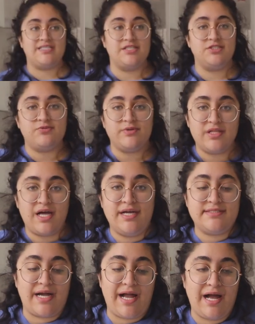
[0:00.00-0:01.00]
I just
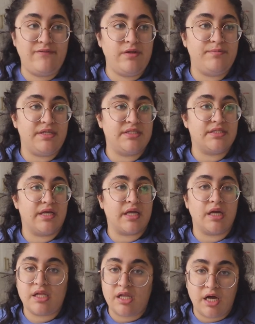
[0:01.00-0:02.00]
realized I haven't been to
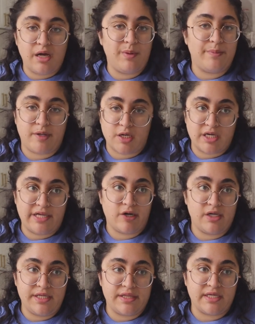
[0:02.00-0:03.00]
like a club, a party
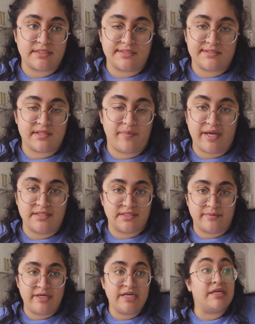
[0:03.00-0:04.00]
or anything since the
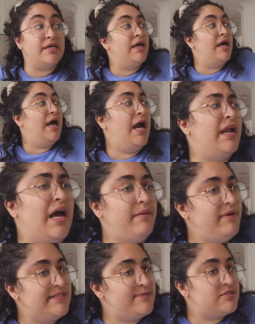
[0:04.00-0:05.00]
pandemic. And how
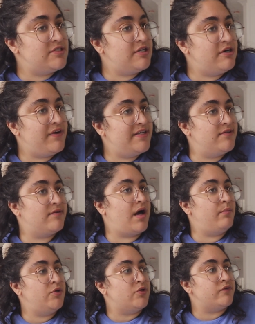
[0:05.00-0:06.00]
am I supposed to know if I still
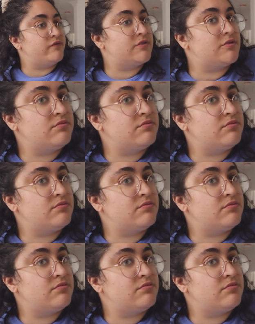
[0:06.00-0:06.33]
got moves?